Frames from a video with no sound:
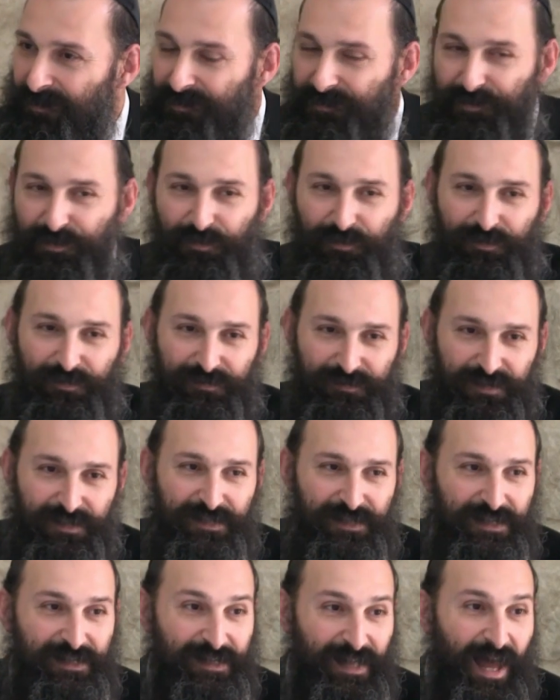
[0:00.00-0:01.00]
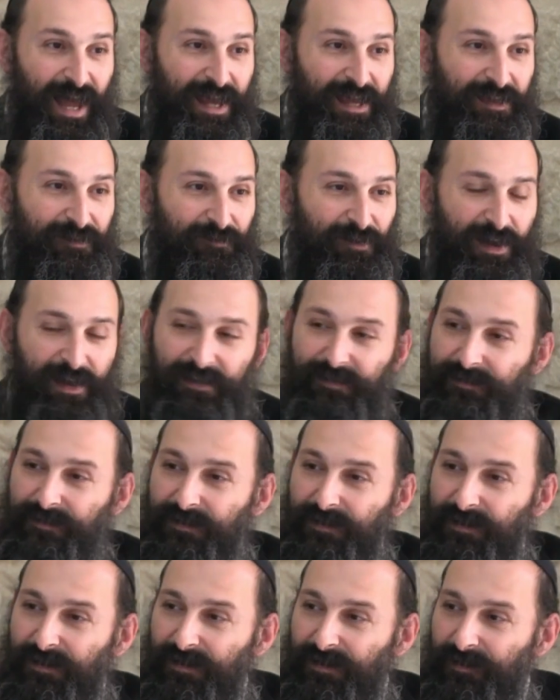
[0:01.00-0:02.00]
So this is lying, right?
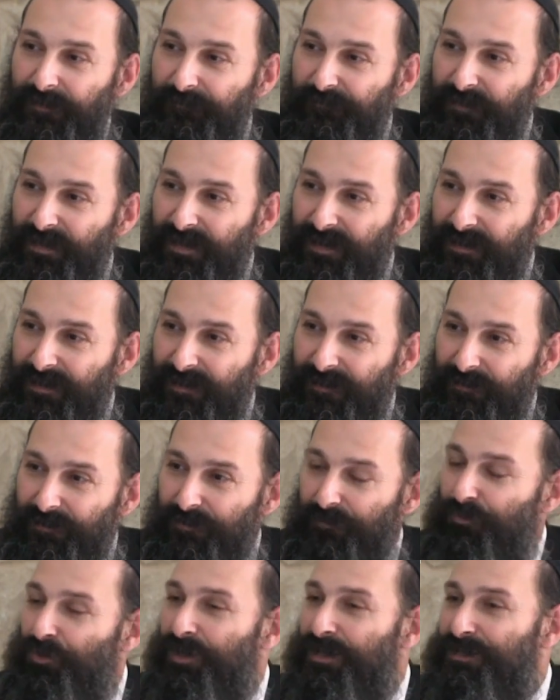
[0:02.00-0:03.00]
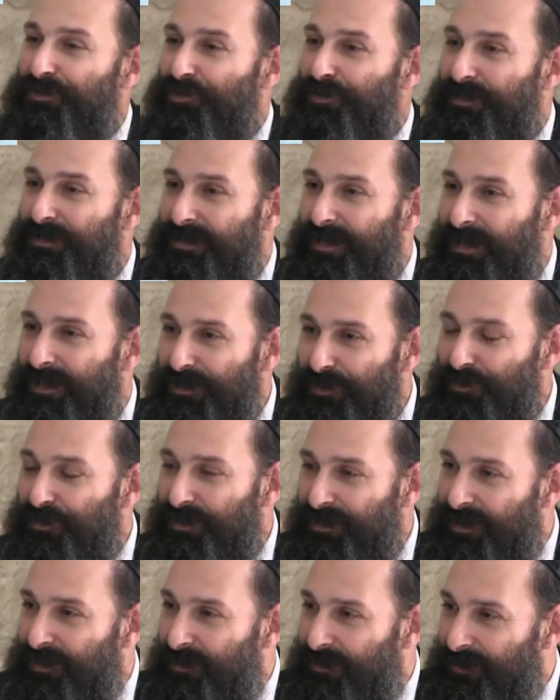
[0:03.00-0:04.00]
What is he going to say? He's
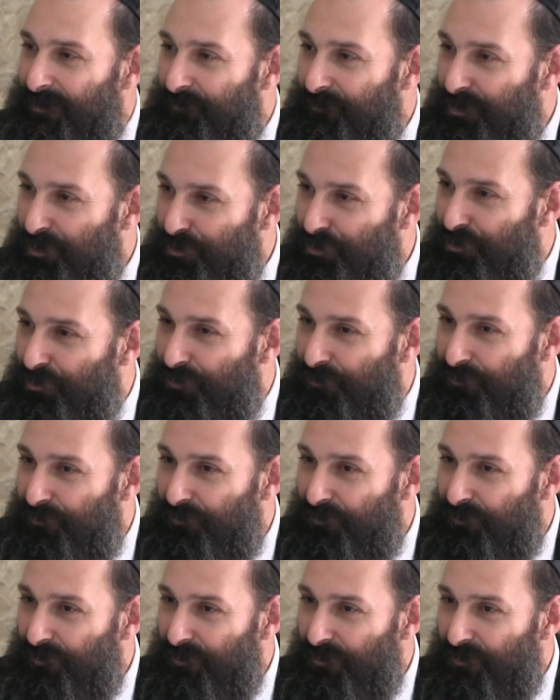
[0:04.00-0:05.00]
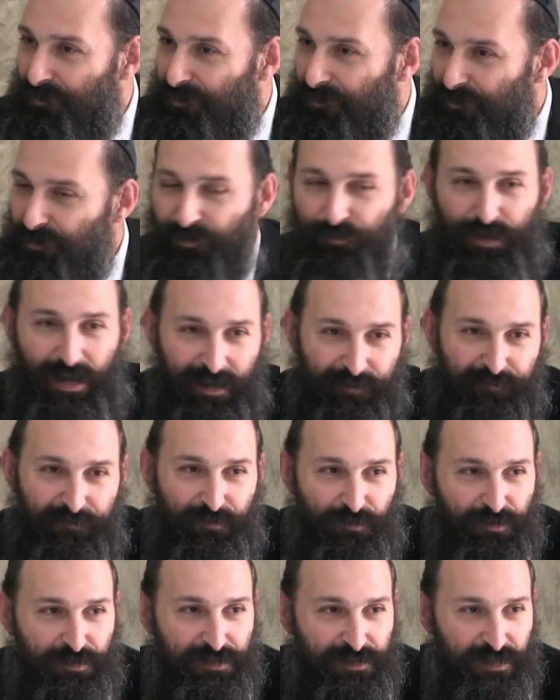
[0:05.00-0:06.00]
going to tell him the truth? Your wife
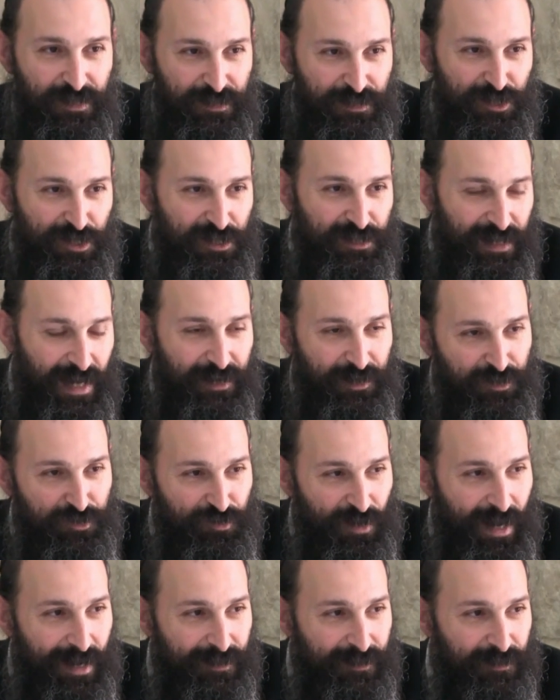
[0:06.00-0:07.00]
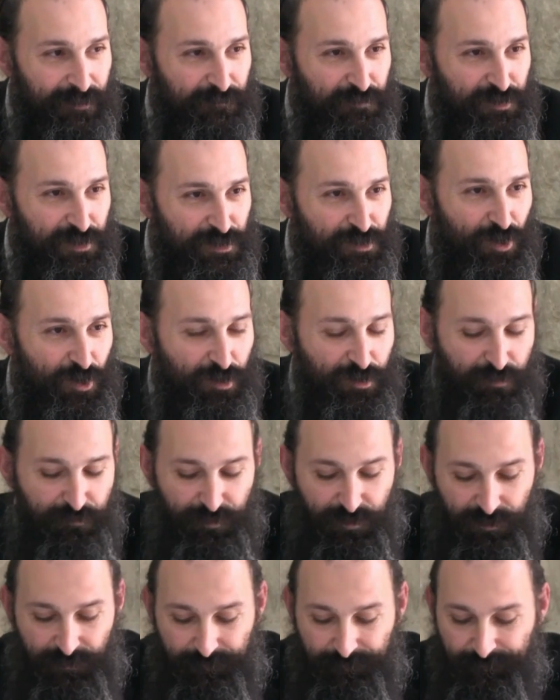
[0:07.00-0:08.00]
looks, she's unattractive, she's
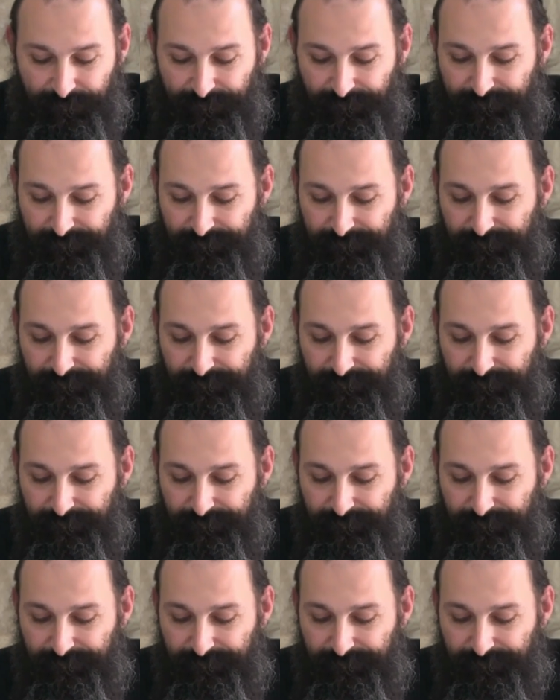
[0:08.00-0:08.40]
horrible?